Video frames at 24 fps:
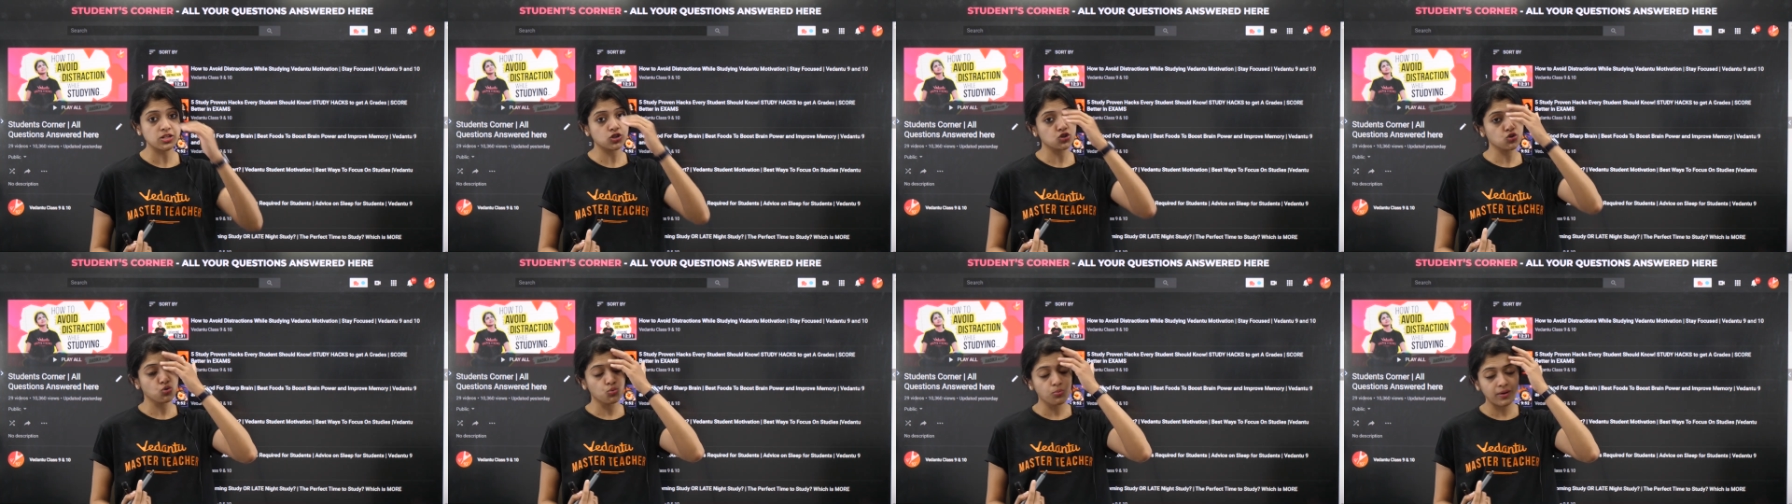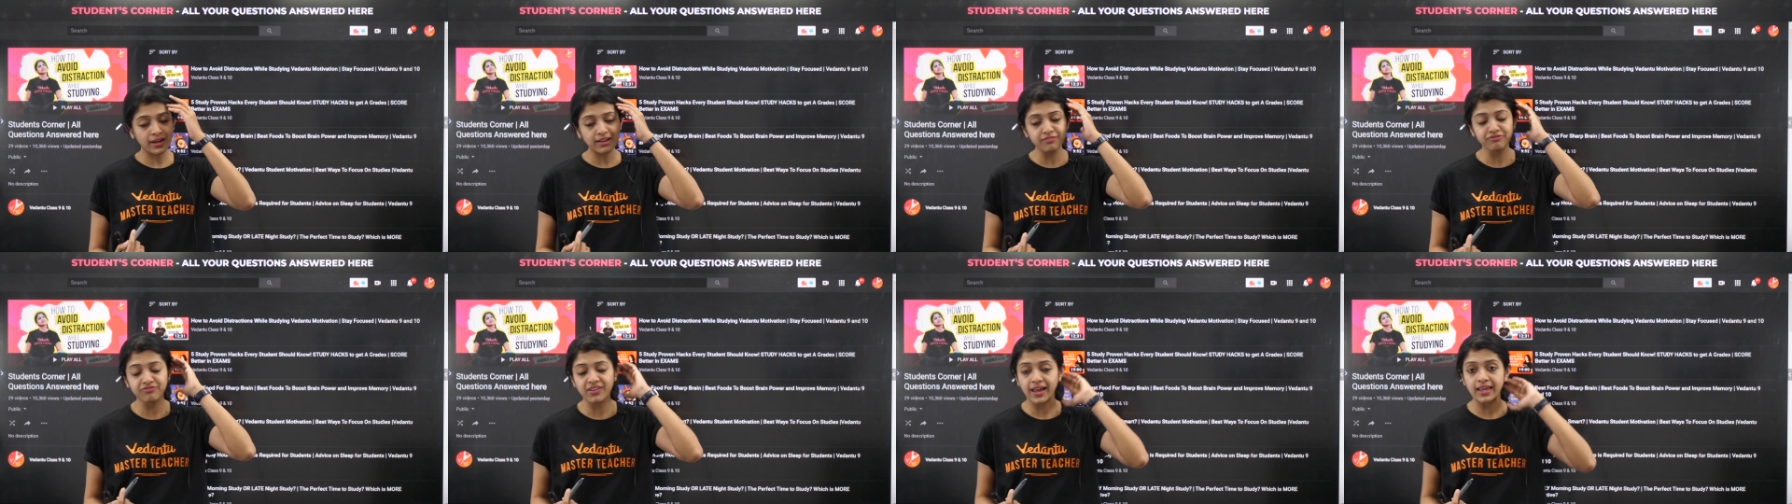that you
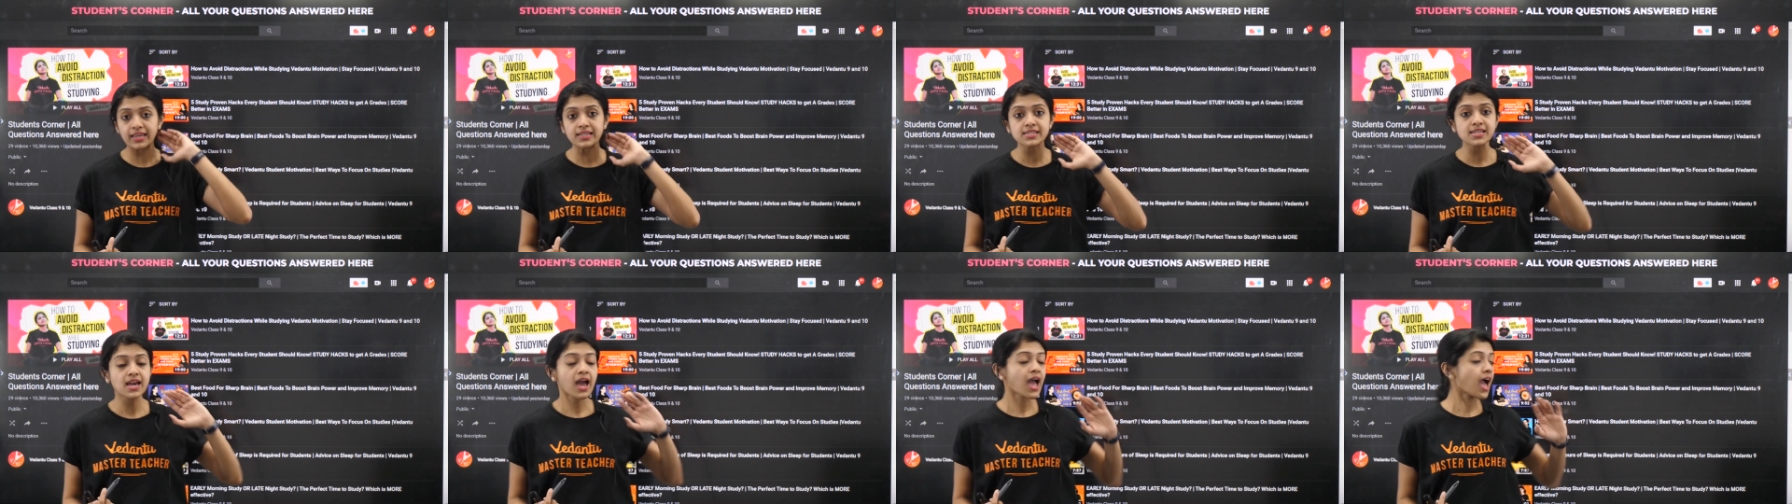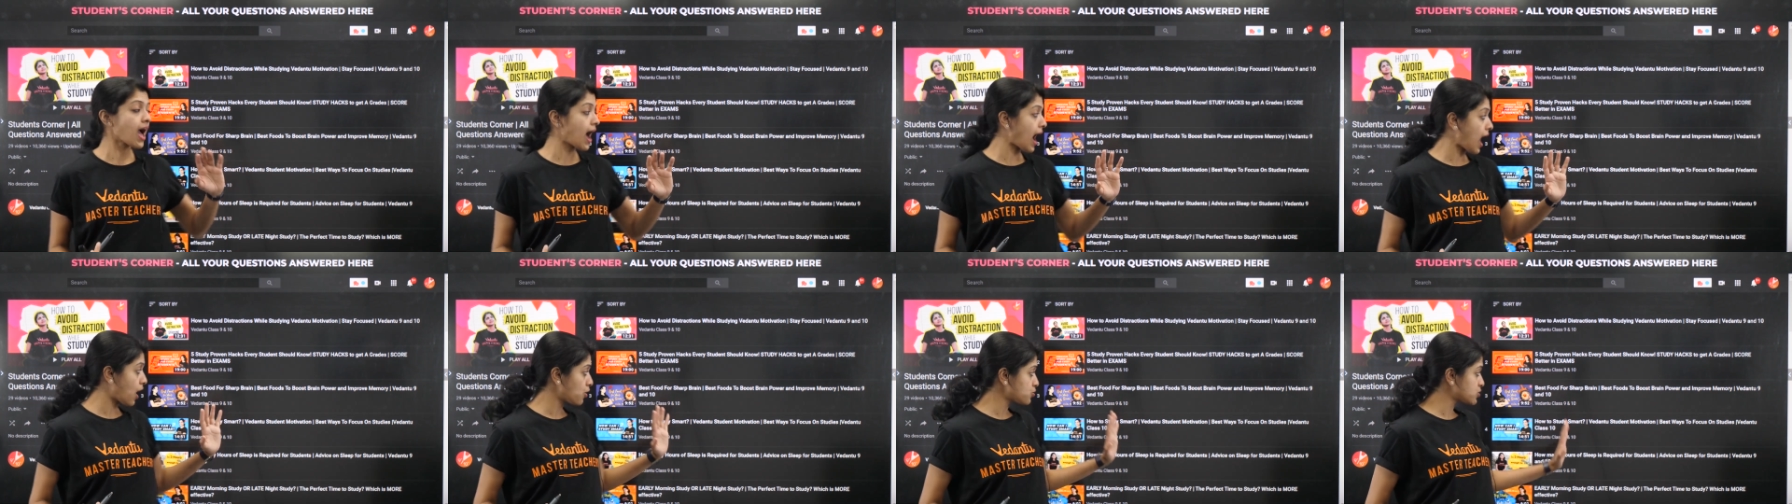will find
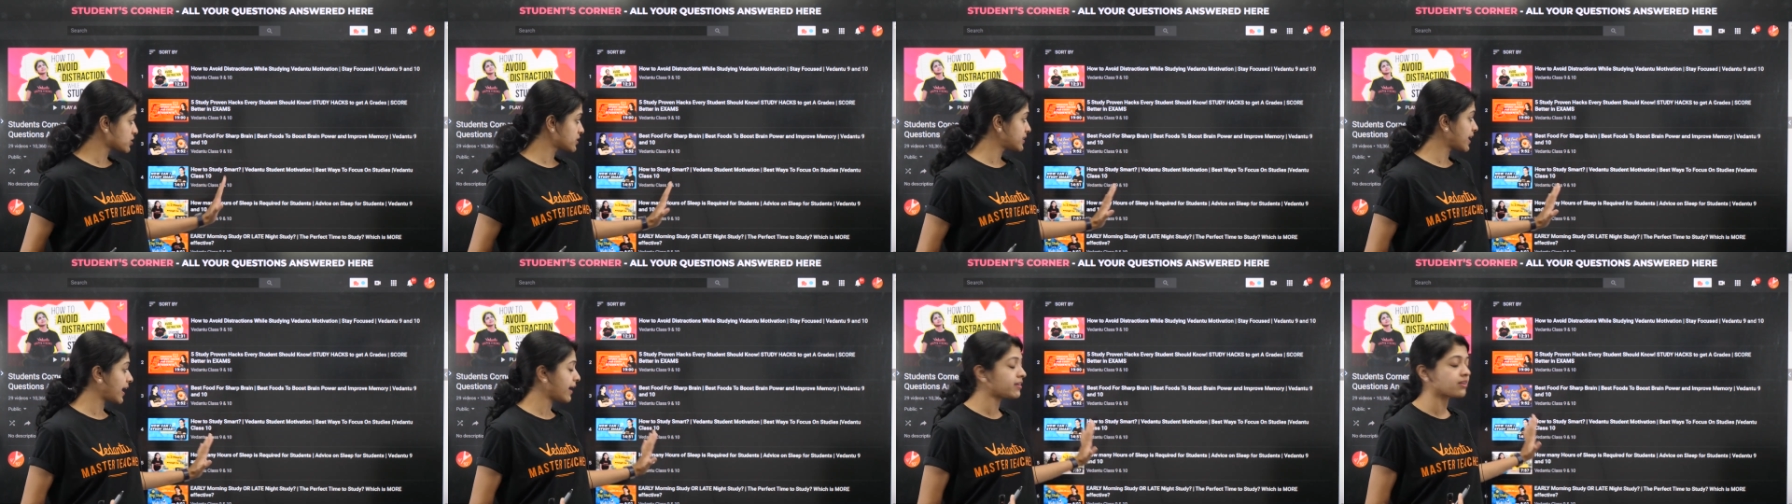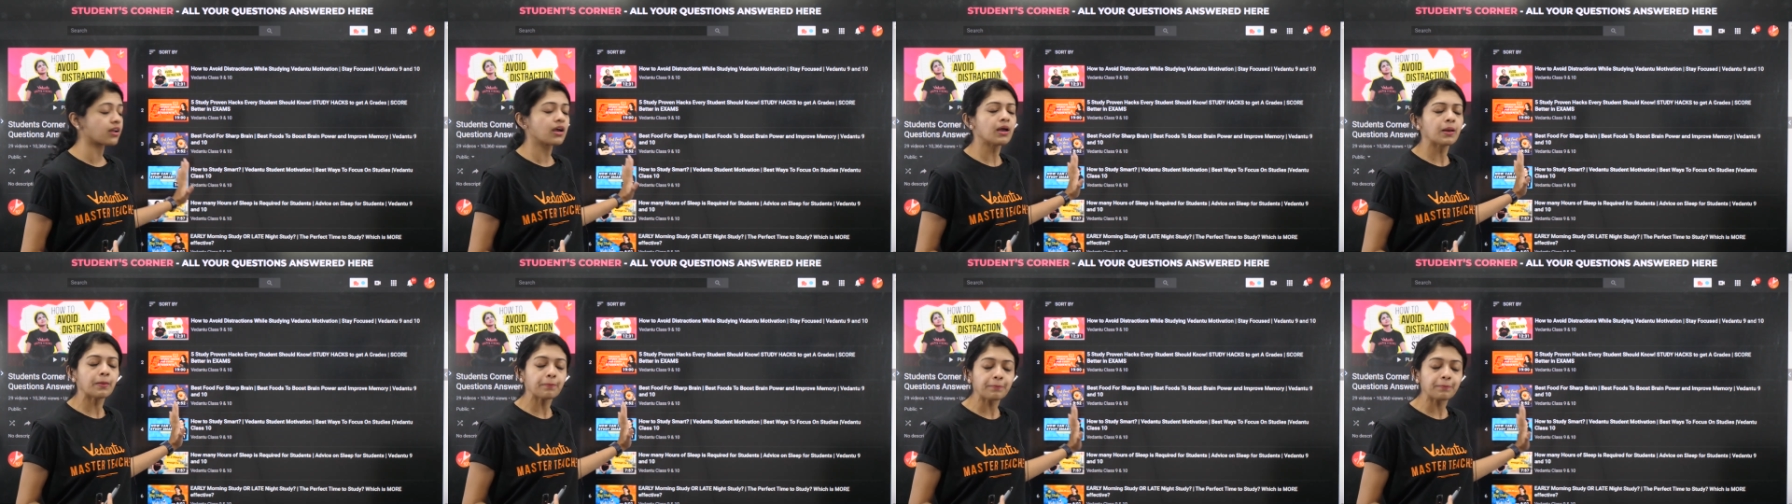out there.